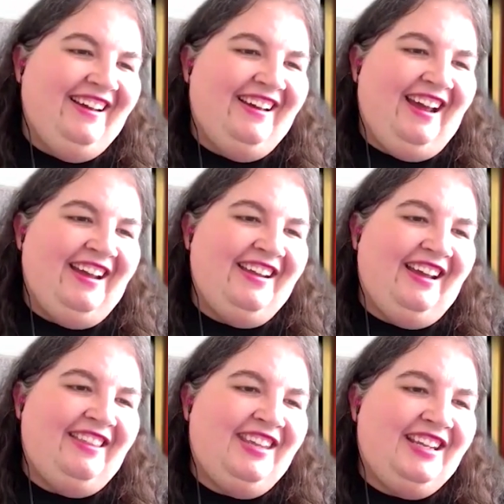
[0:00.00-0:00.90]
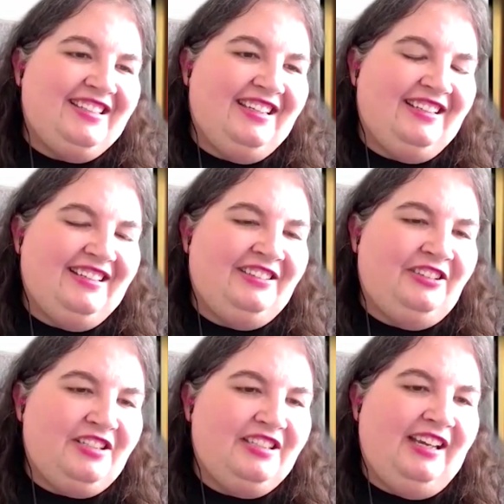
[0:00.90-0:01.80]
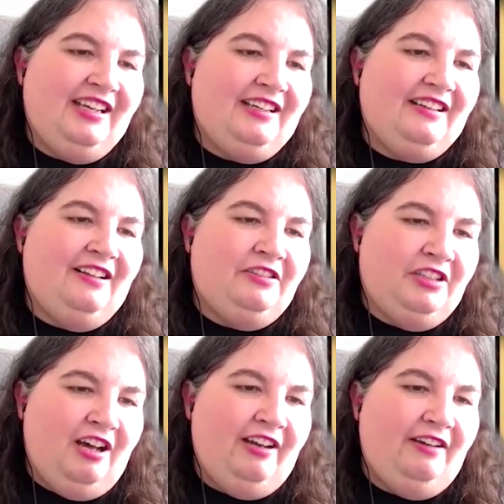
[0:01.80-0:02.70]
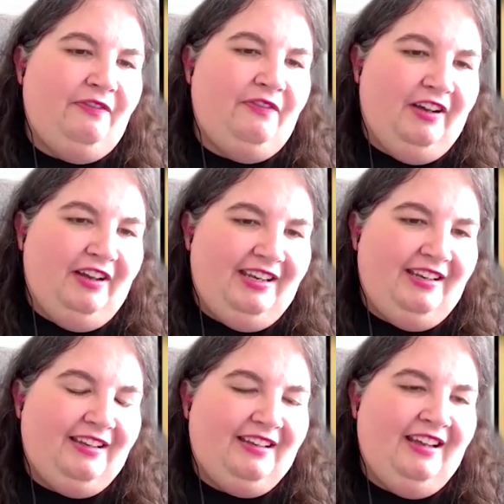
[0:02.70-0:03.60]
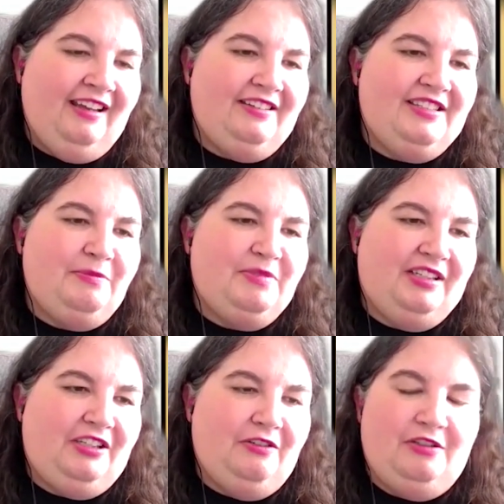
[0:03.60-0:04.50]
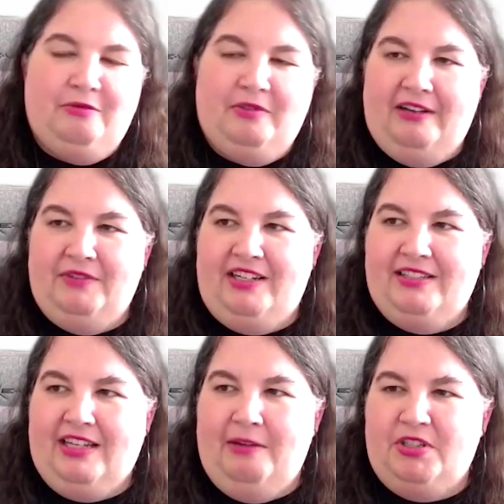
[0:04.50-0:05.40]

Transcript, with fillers: uh, I, I think it's, it, it looks like a lot of fun. Uh, it seems like you two will have nice